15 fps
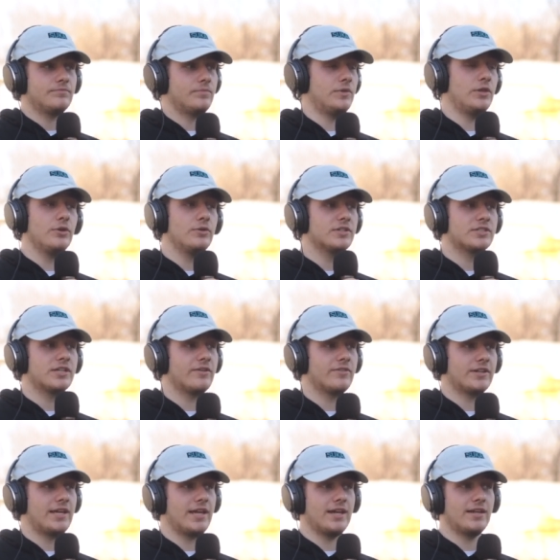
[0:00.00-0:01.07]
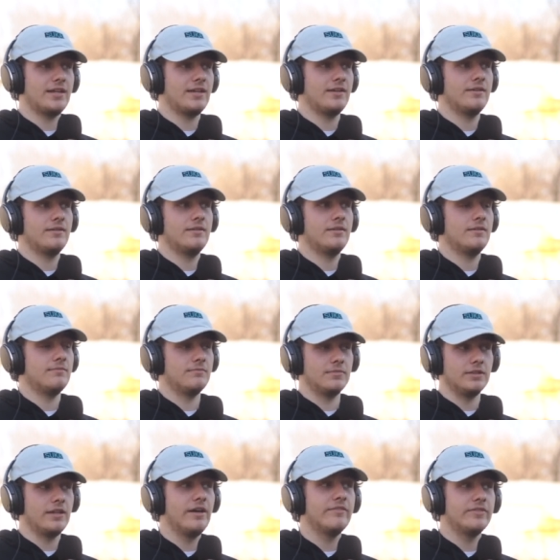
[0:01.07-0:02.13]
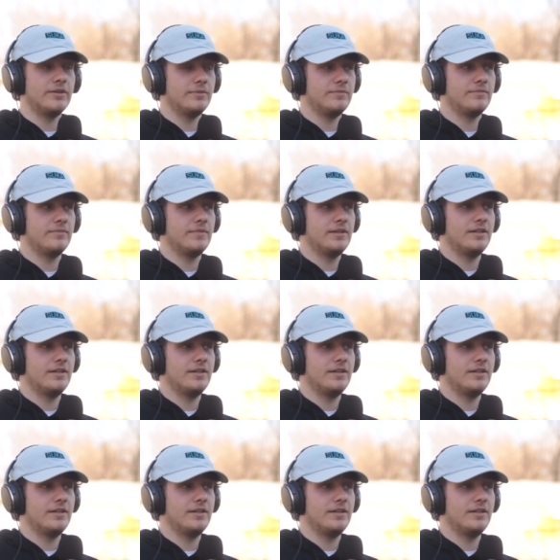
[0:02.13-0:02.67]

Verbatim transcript: new discovered candy, love them.